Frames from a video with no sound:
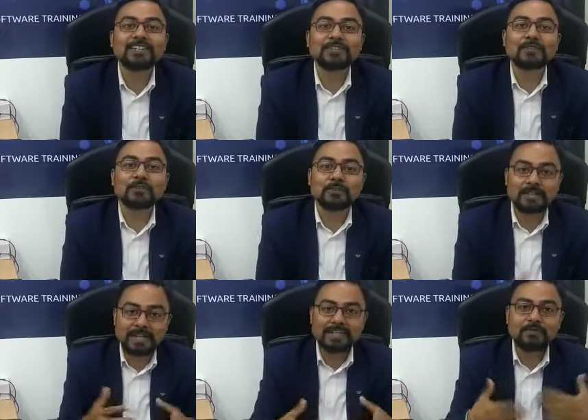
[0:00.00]
So
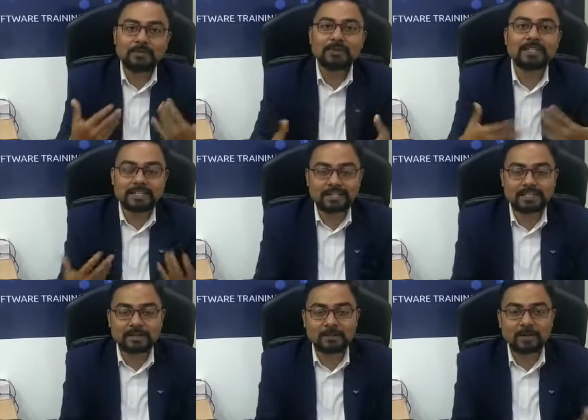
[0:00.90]
later we will discuss
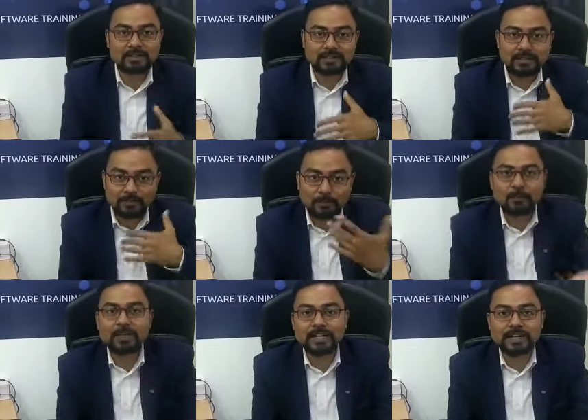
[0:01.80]
about the more
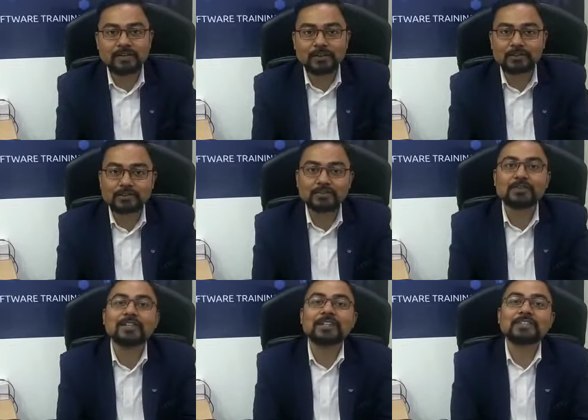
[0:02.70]
detail also.
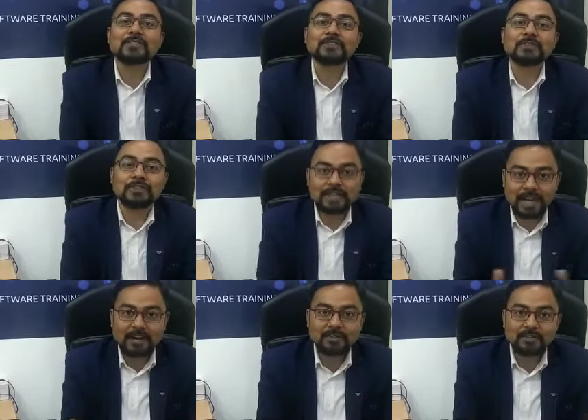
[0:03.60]
So
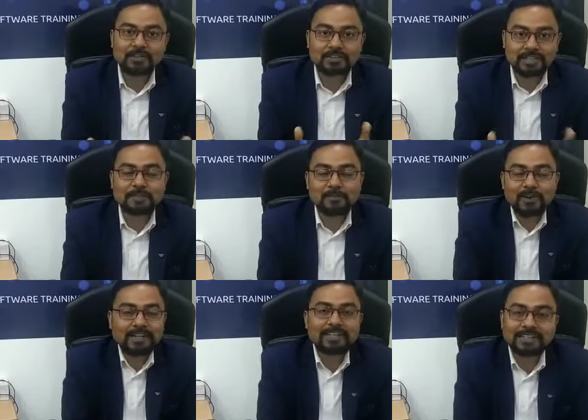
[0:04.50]
now this
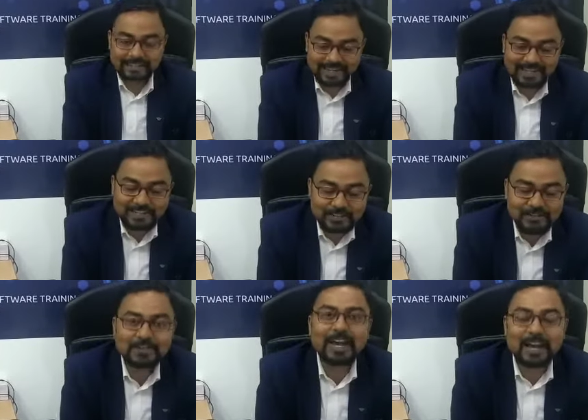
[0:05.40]
point, thank you
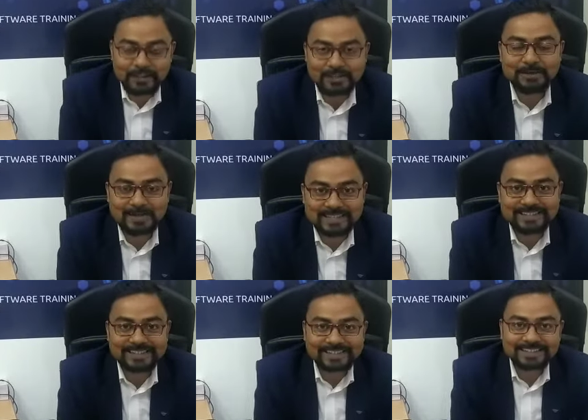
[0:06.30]
and all the best.